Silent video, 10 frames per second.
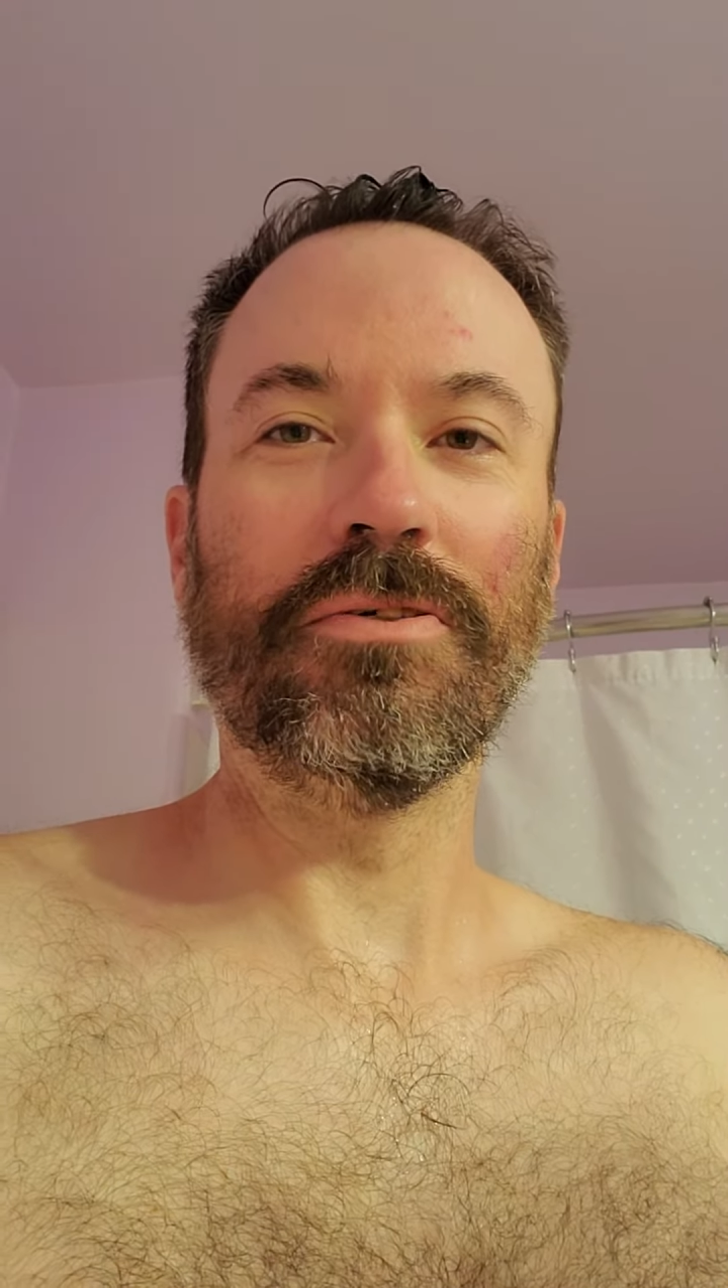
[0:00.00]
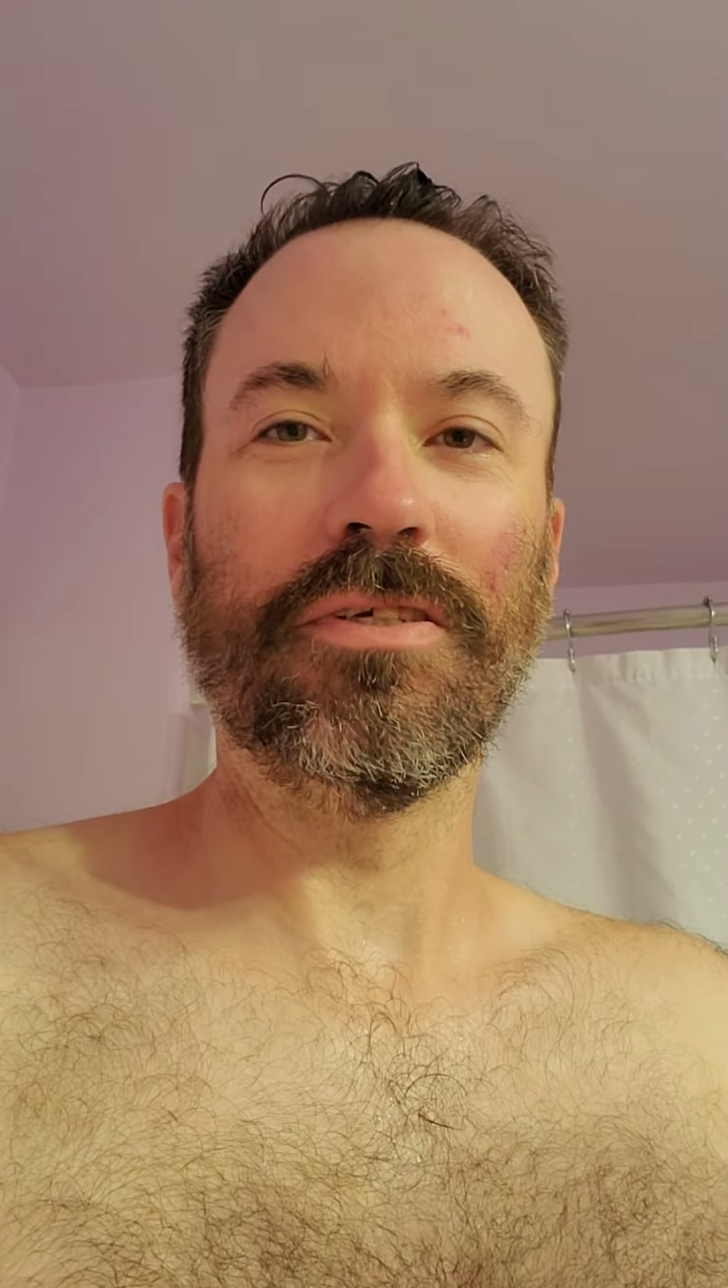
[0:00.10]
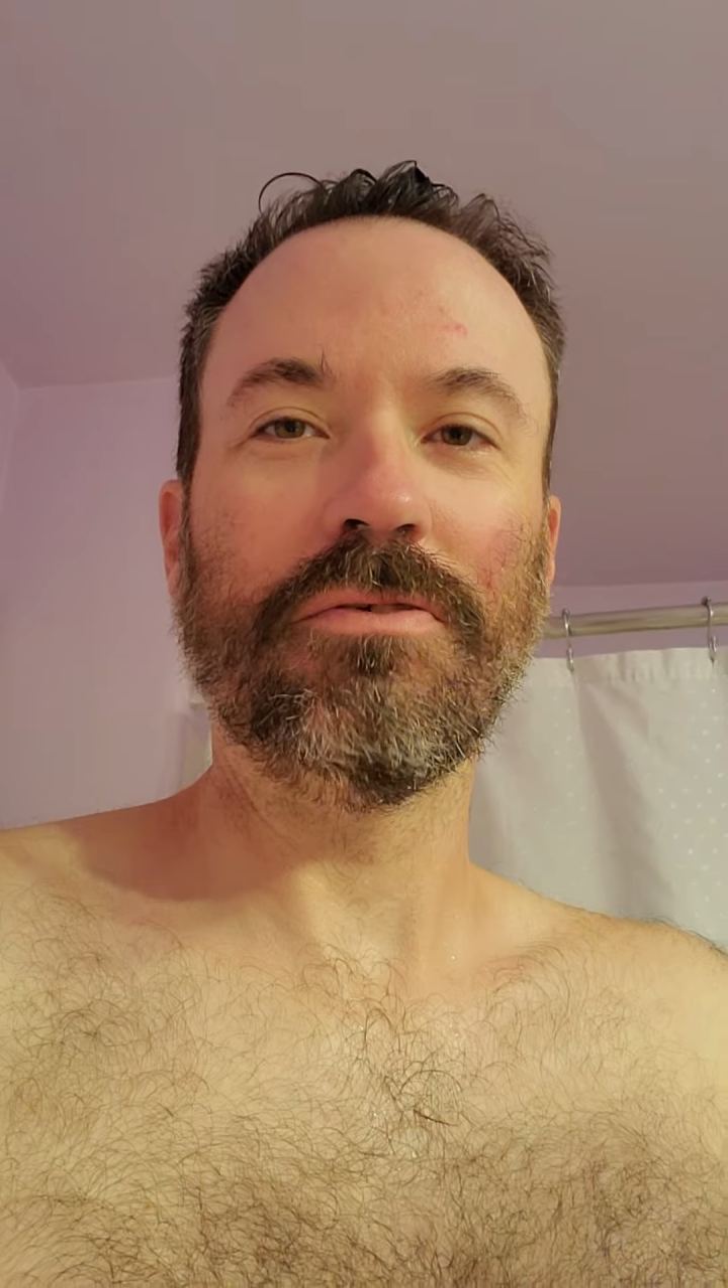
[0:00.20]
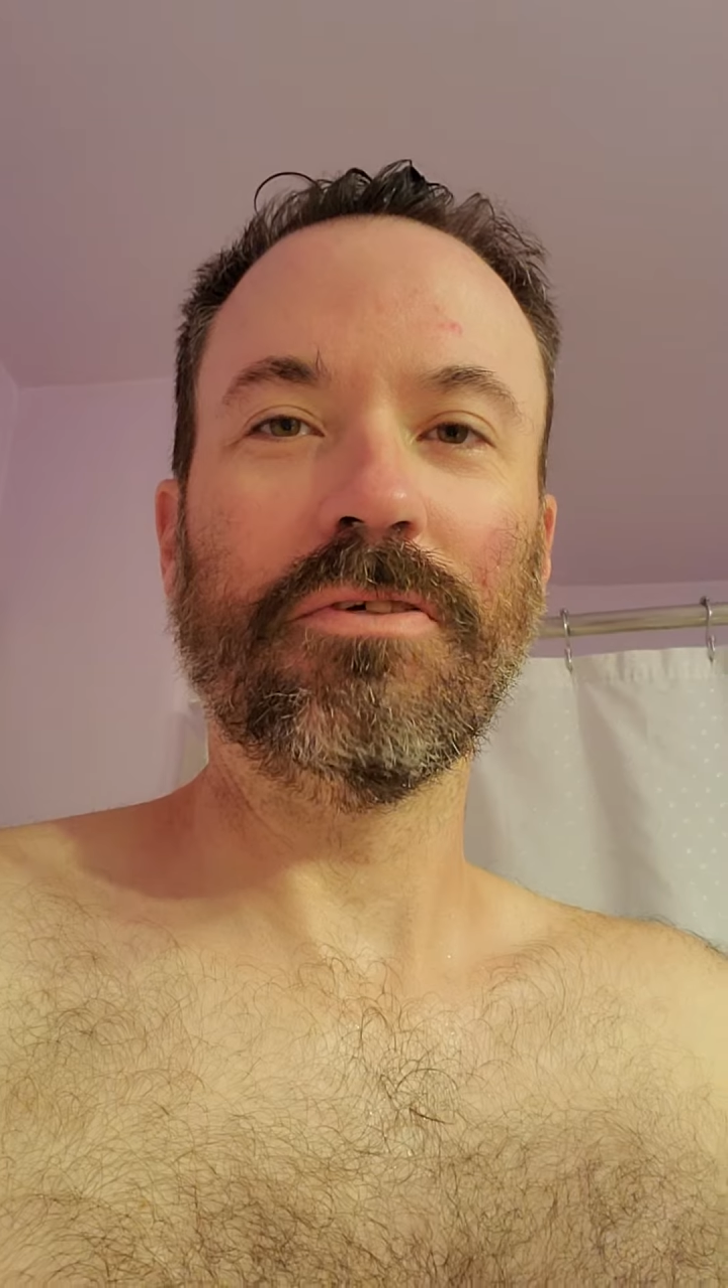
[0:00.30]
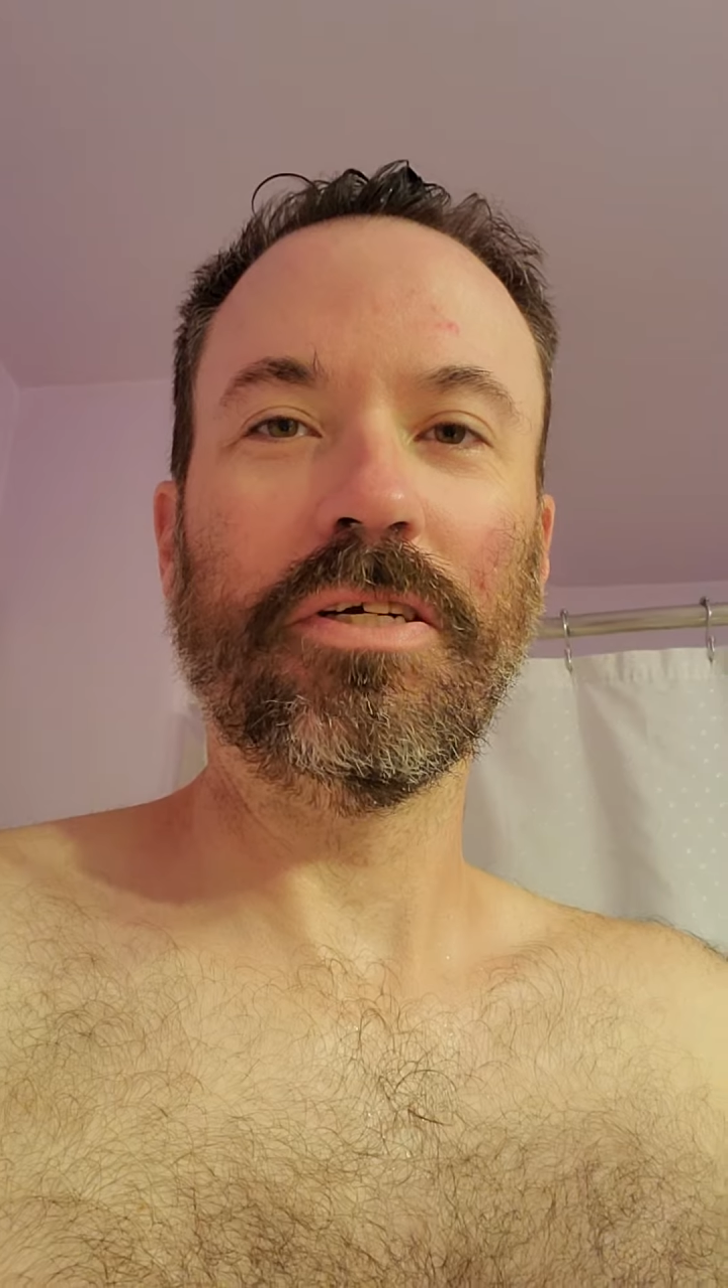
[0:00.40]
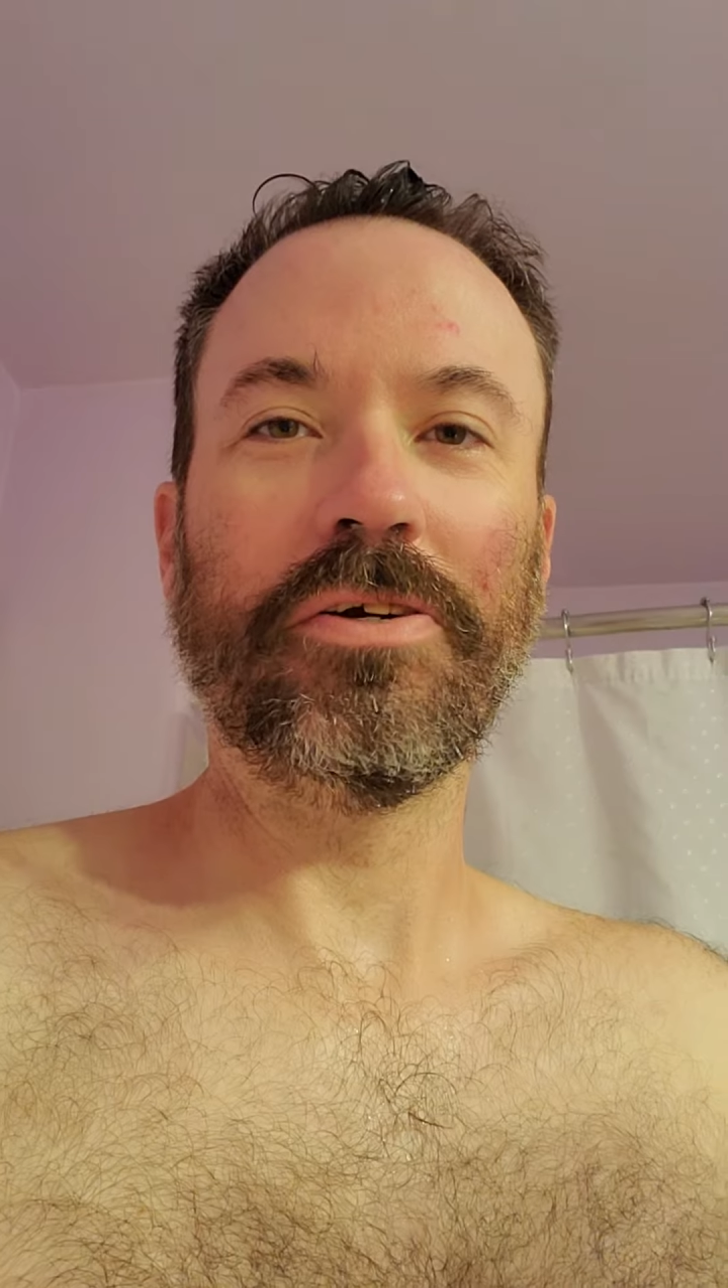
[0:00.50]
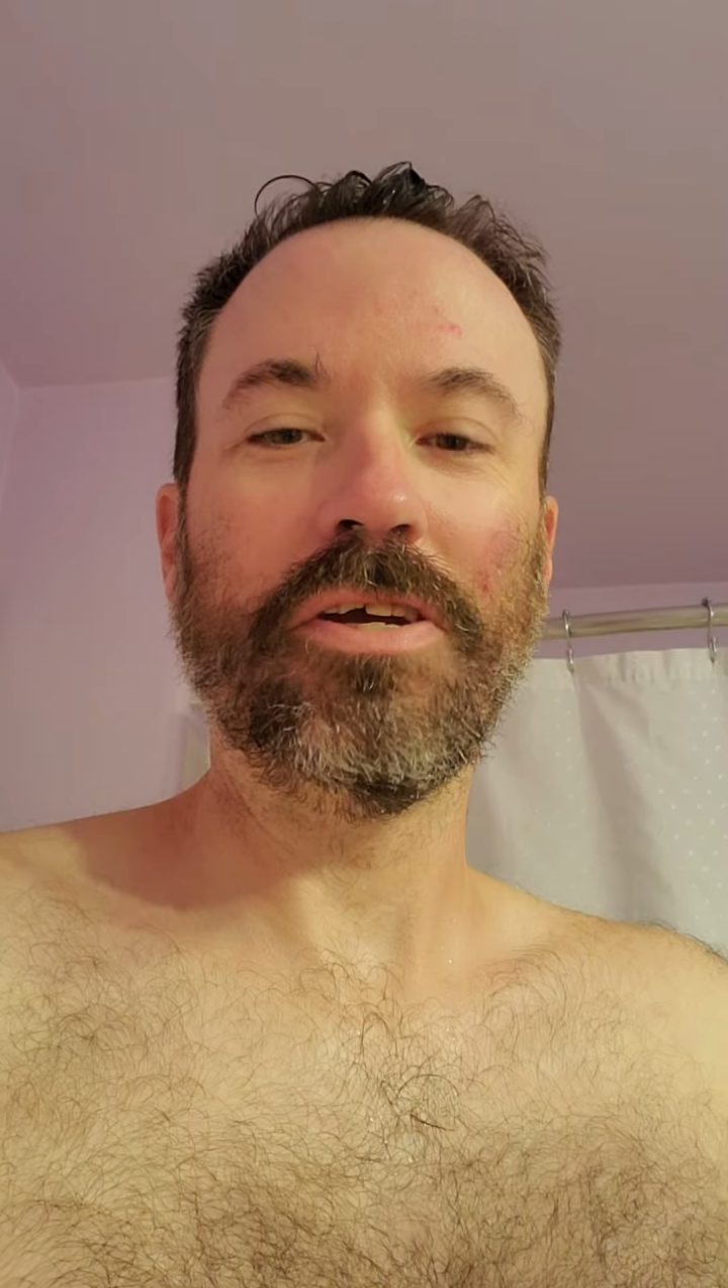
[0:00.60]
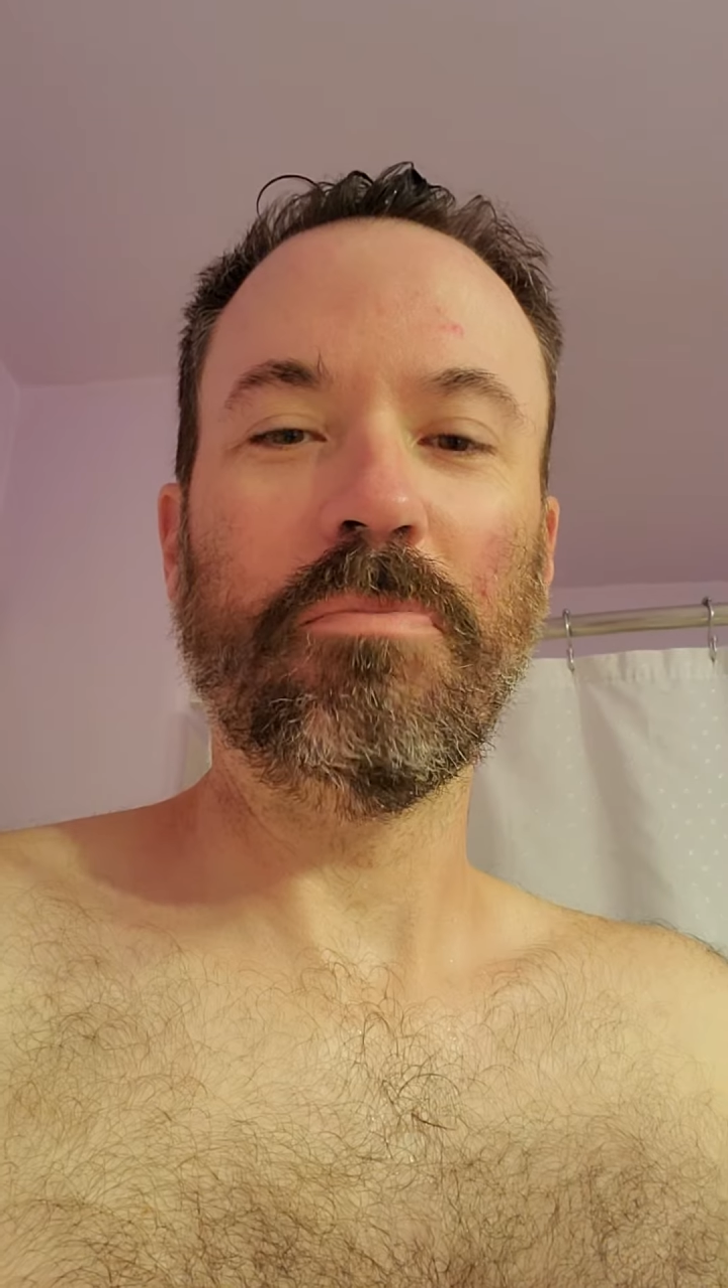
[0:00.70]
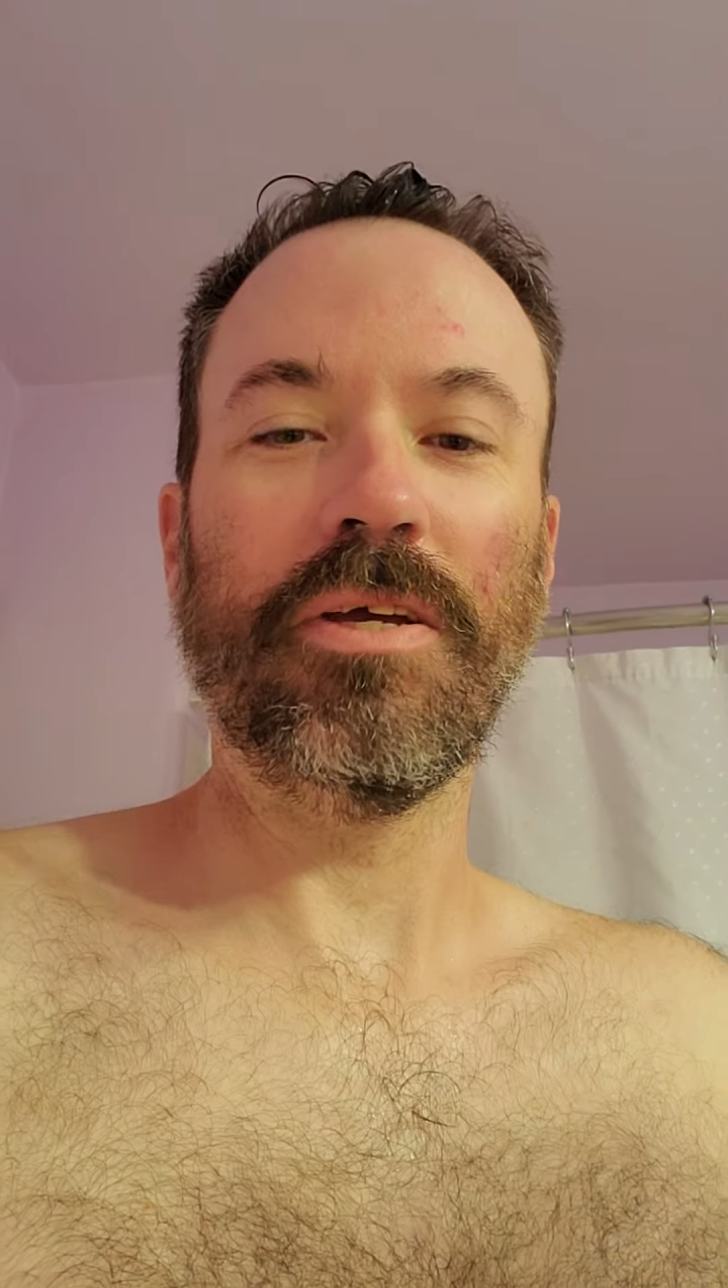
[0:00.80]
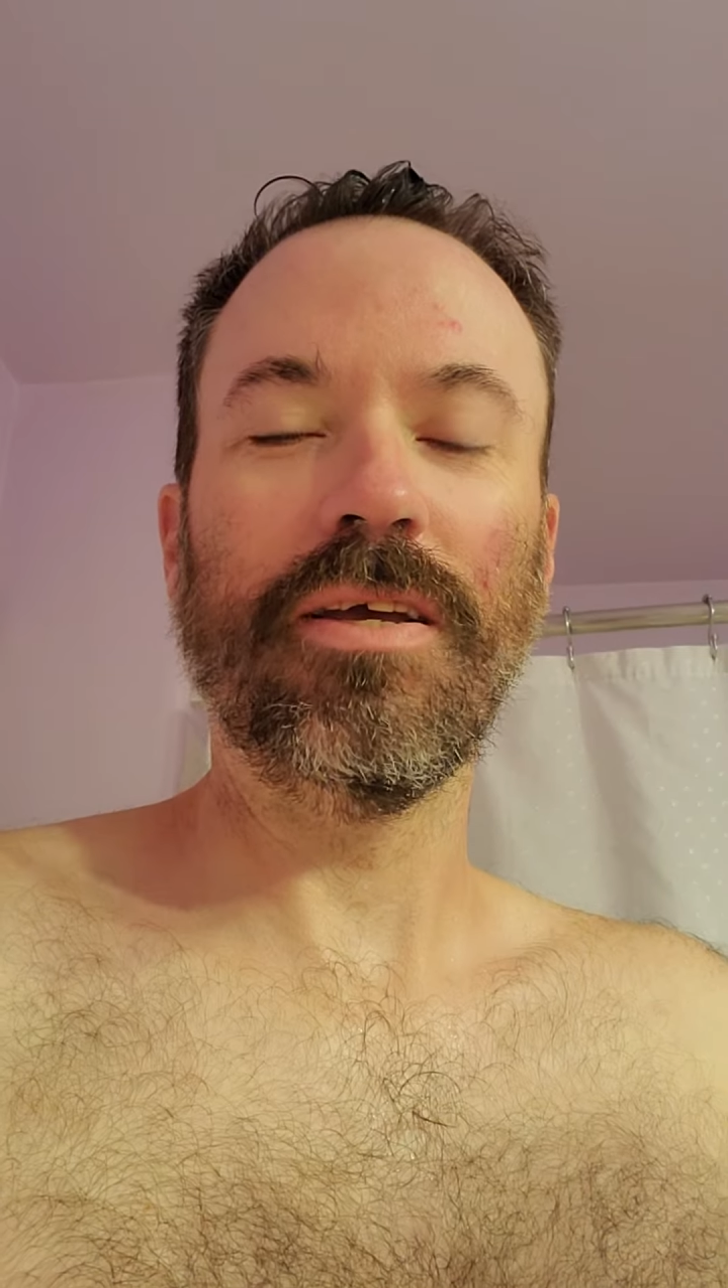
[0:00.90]
It's really
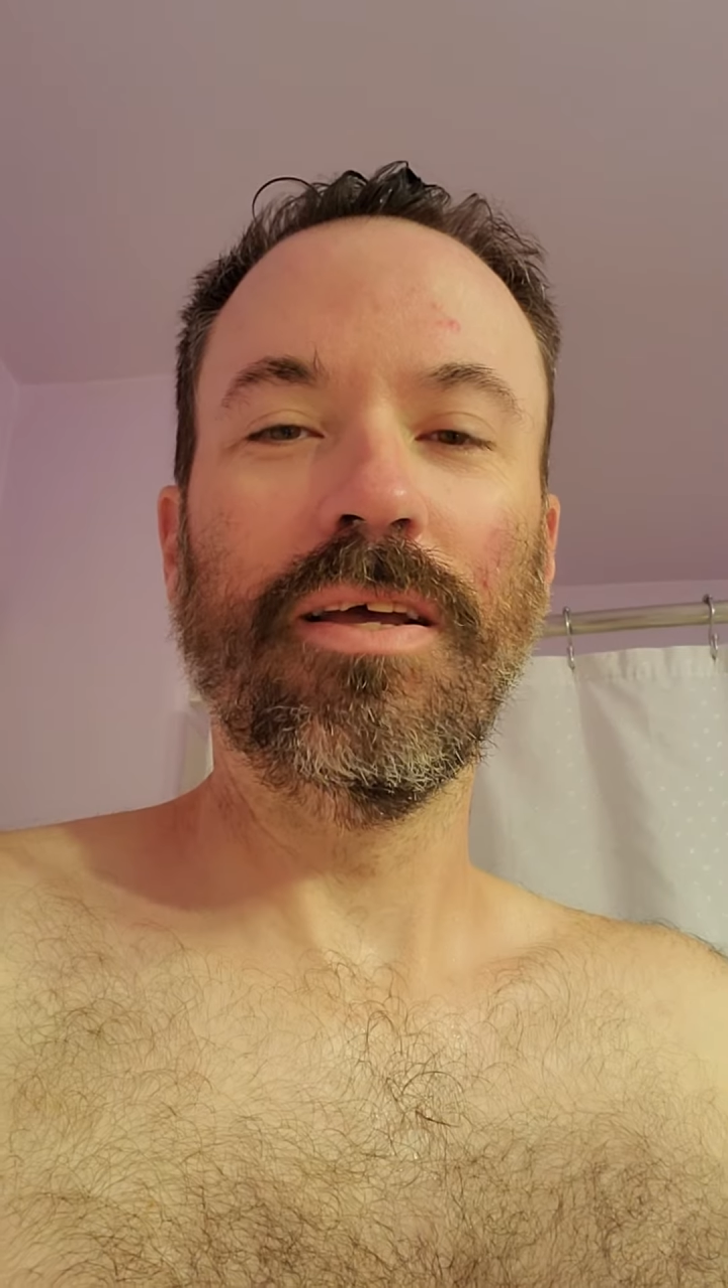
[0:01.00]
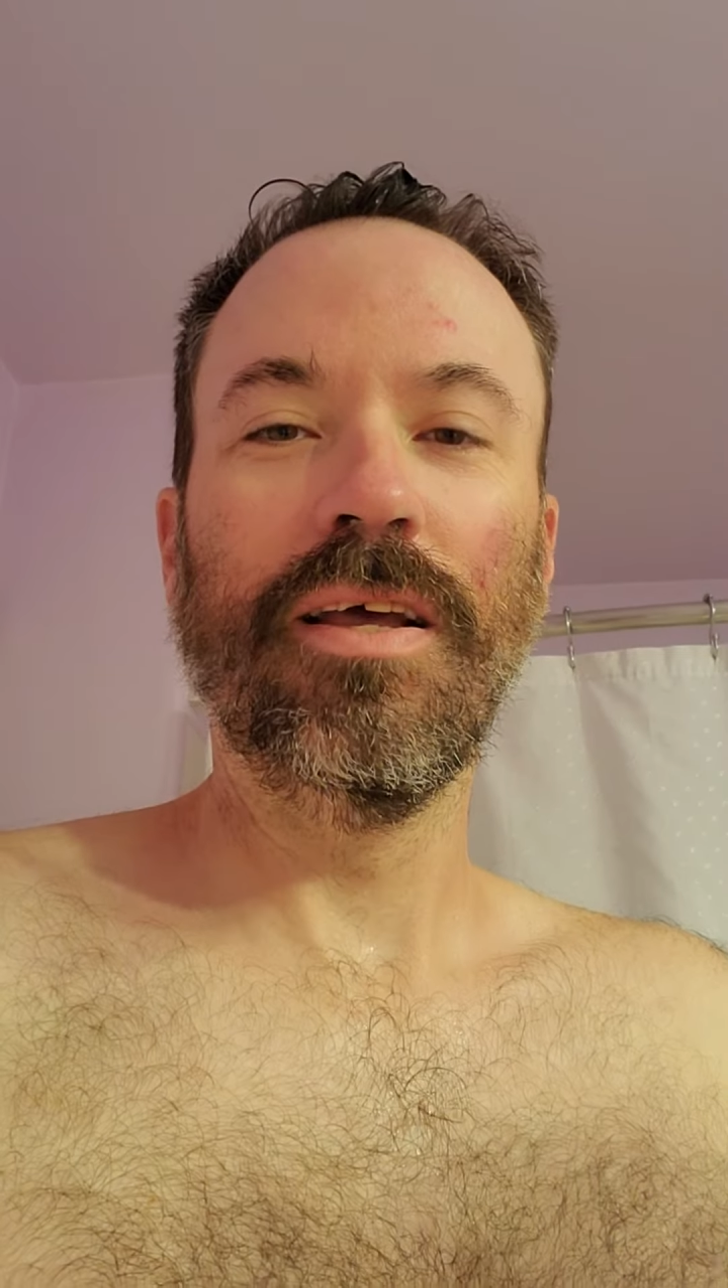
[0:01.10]
creepy.